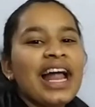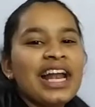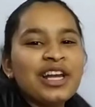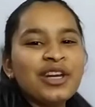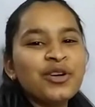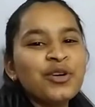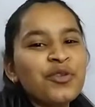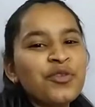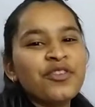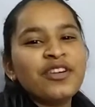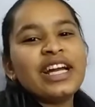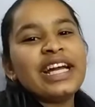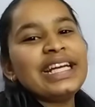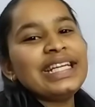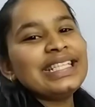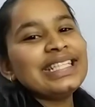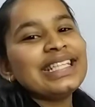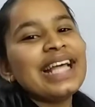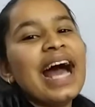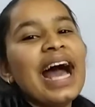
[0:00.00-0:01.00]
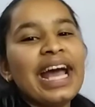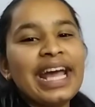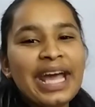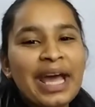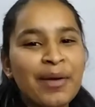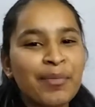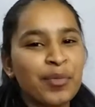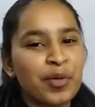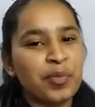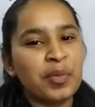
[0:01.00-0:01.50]
Hello friends, I
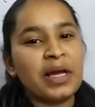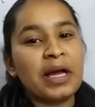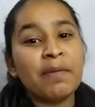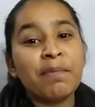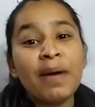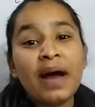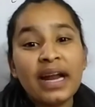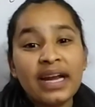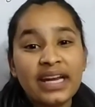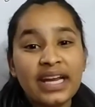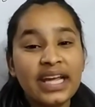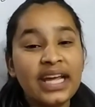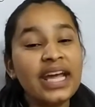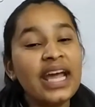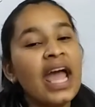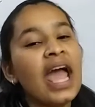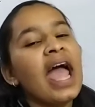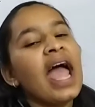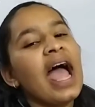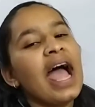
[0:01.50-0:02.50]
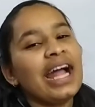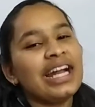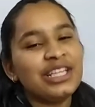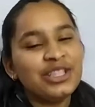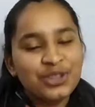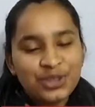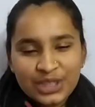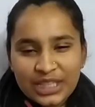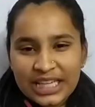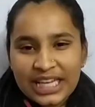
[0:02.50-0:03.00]
am Bhumika Pandey and
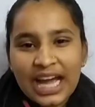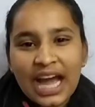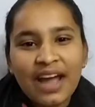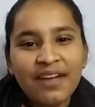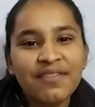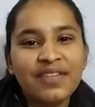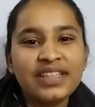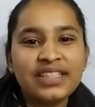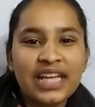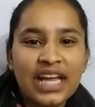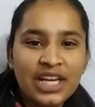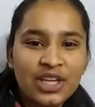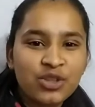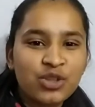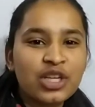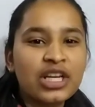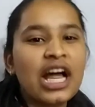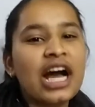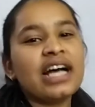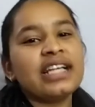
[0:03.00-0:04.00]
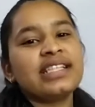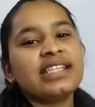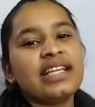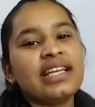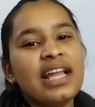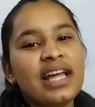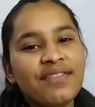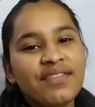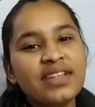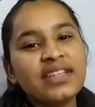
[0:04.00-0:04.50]
today I will tell you class
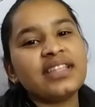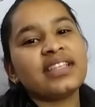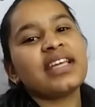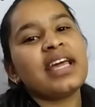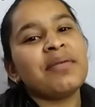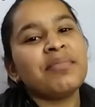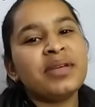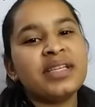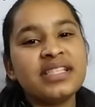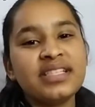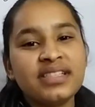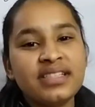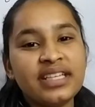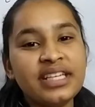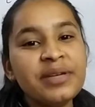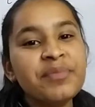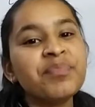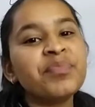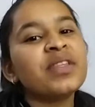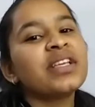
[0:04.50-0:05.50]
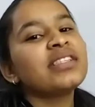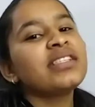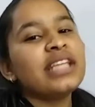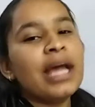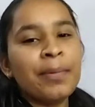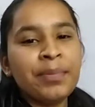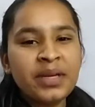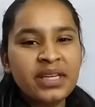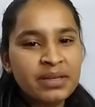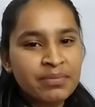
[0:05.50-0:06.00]
11th chemistry
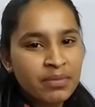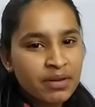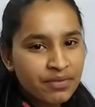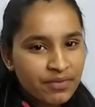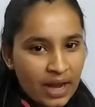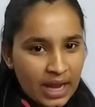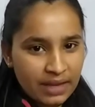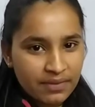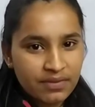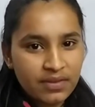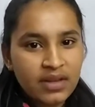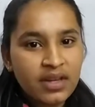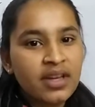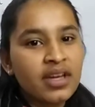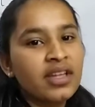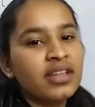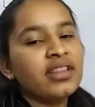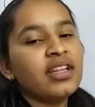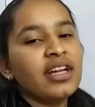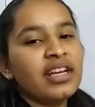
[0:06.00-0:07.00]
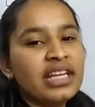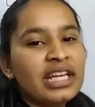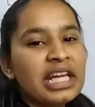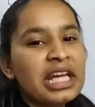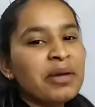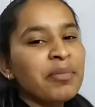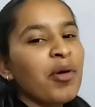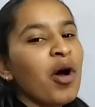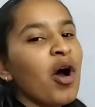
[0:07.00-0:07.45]
chapter number 5. The name